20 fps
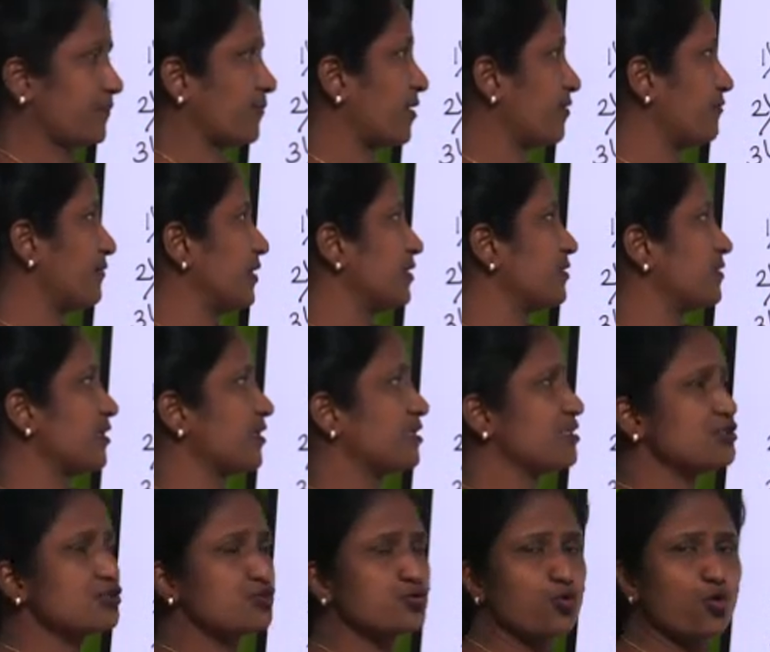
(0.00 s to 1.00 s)
when there
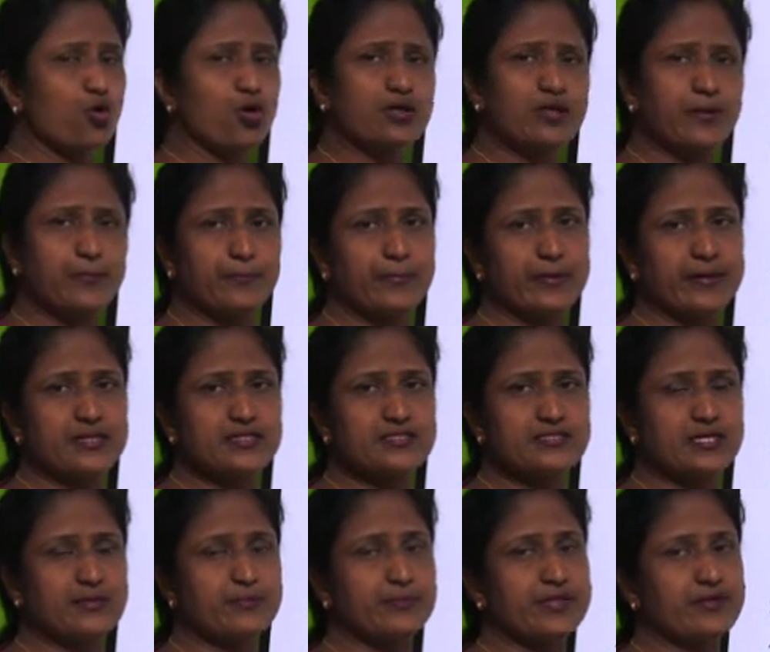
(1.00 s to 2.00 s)
is no
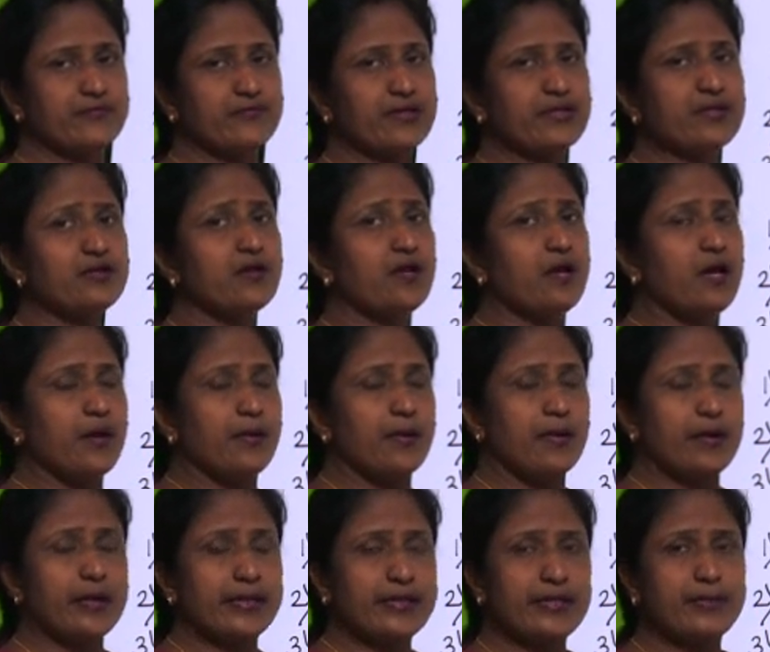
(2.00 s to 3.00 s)
comparison between
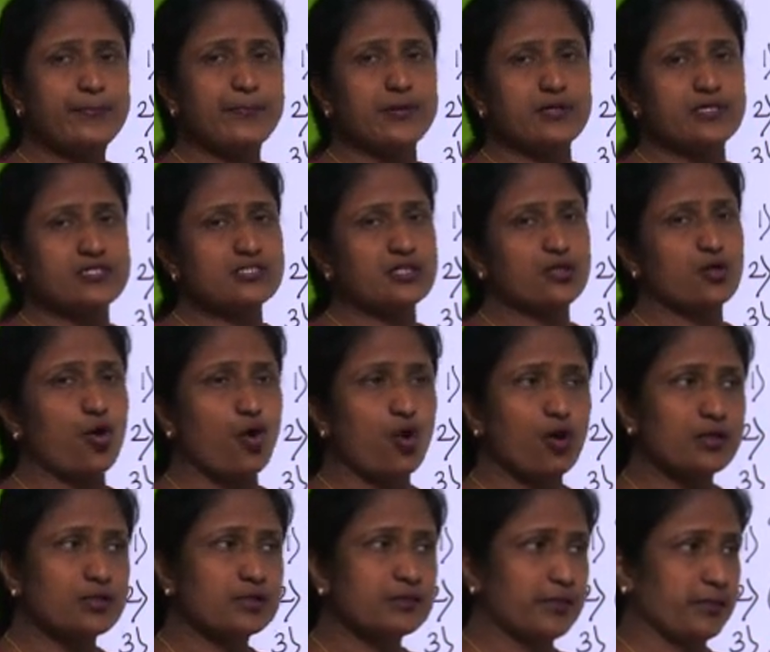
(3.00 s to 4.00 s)
any person
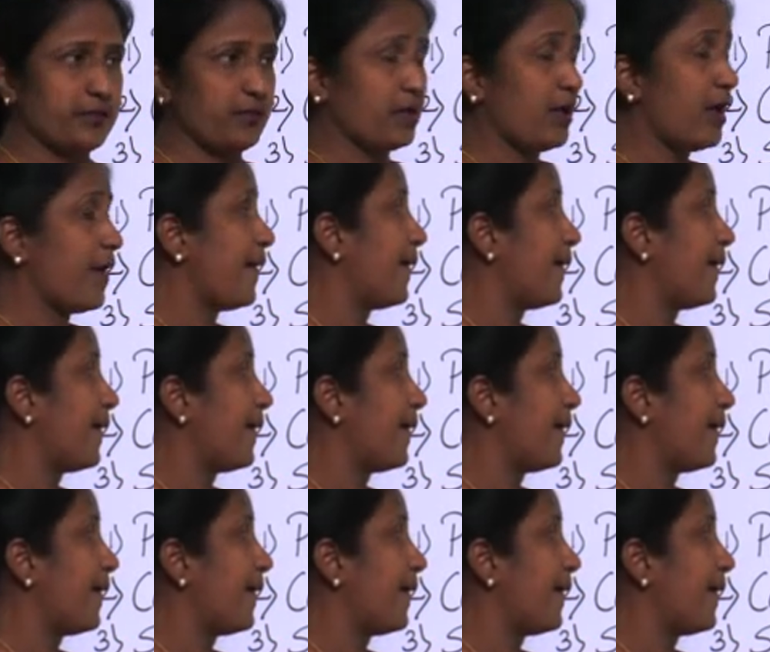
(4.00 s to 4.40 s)
or thing.